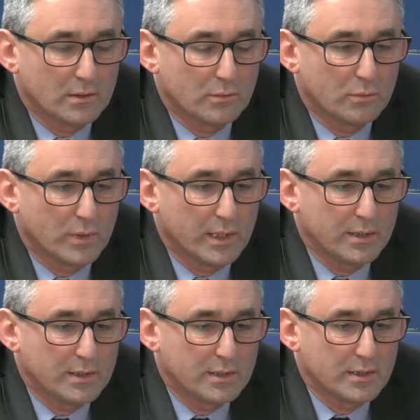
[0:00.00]

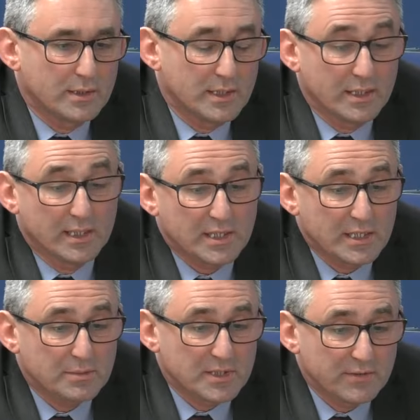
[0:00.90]
We didn't ask
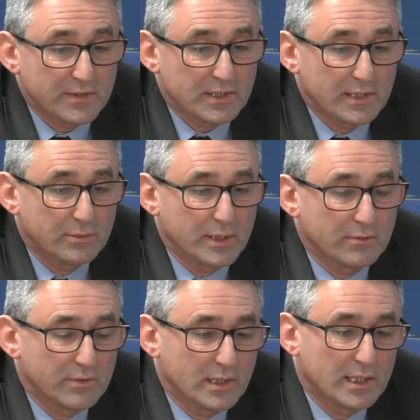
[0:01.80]
it specifically. We
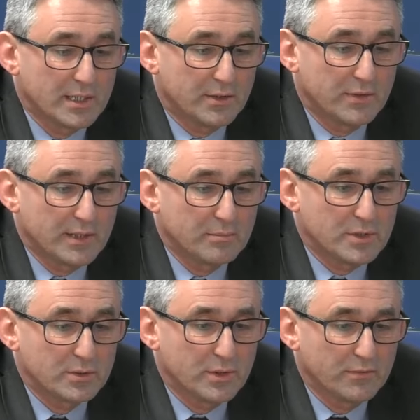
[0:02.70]
relied on them
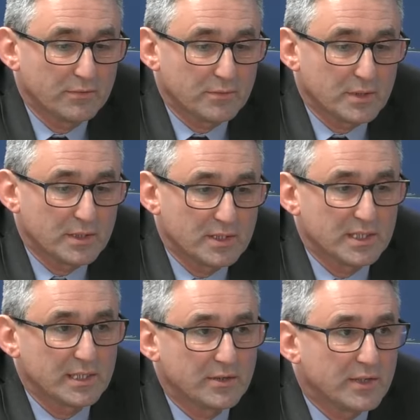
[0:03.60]
to have
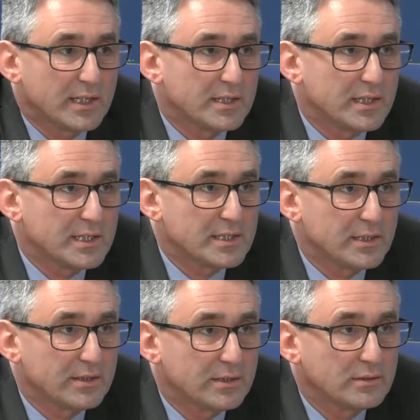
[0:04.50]
considered that
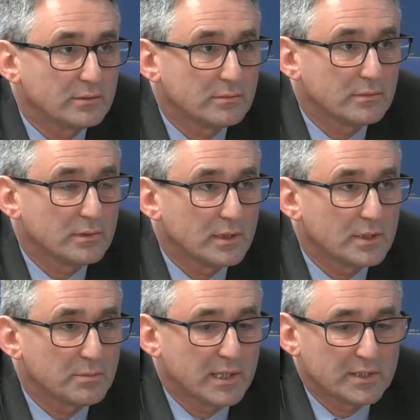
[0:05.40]
data
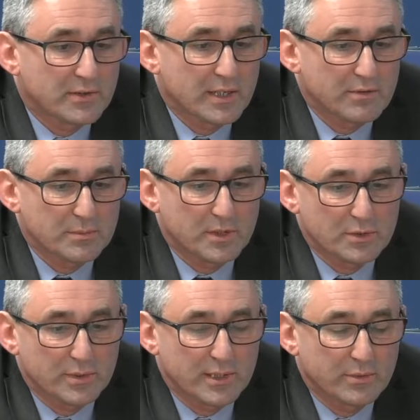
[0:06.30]
as part of their
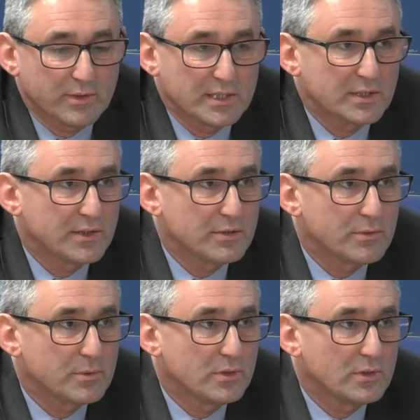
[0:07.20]
response when they were writing these
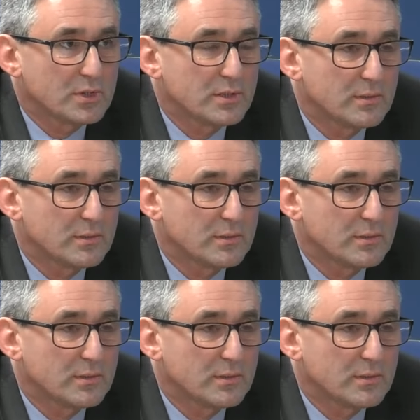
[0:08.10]
reports.